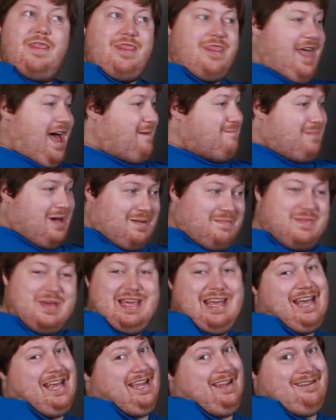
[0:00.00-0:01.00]
That might
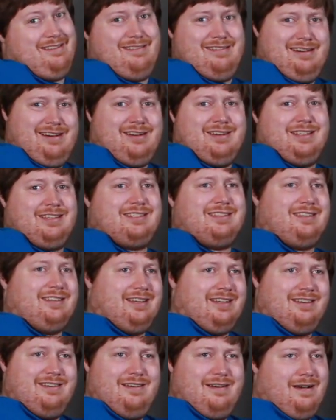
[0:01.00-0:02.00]
be it,
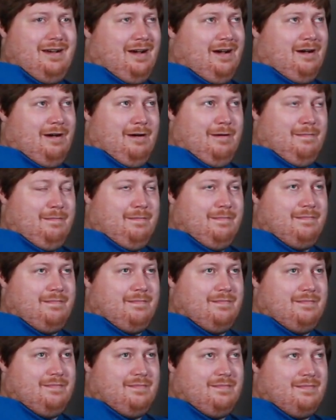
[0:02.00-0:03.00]
honestly.
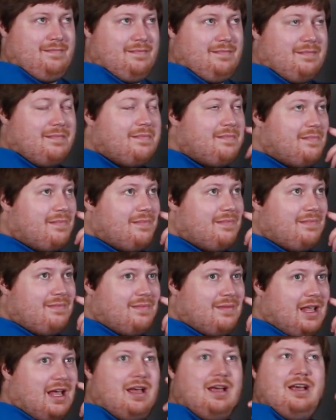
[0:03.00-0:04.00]

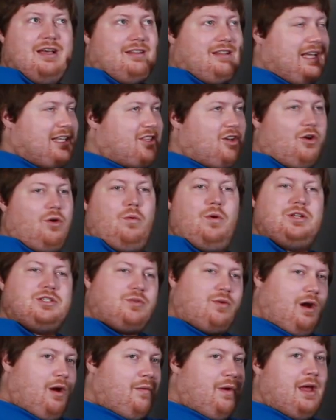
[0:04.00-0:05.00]
Like, there were ones
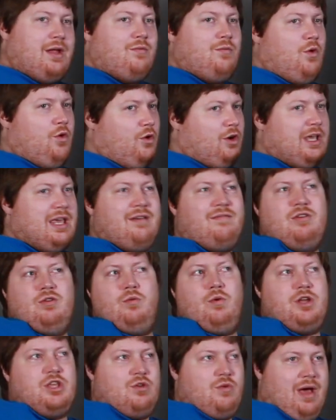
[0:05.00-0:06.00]
where I went, well,
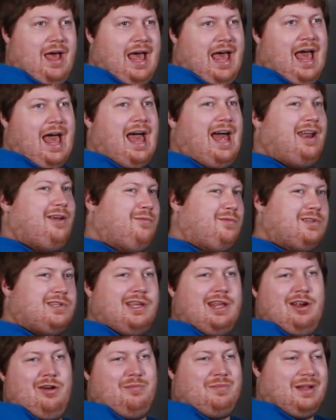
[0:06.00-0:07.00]
given what you had, it was,
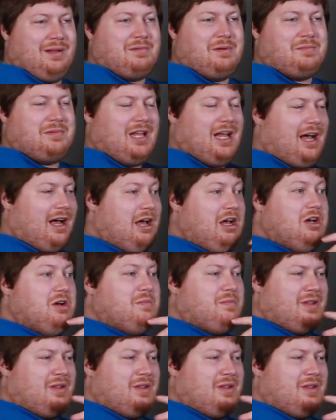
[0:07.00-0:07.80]
you know, blah, blah, blah.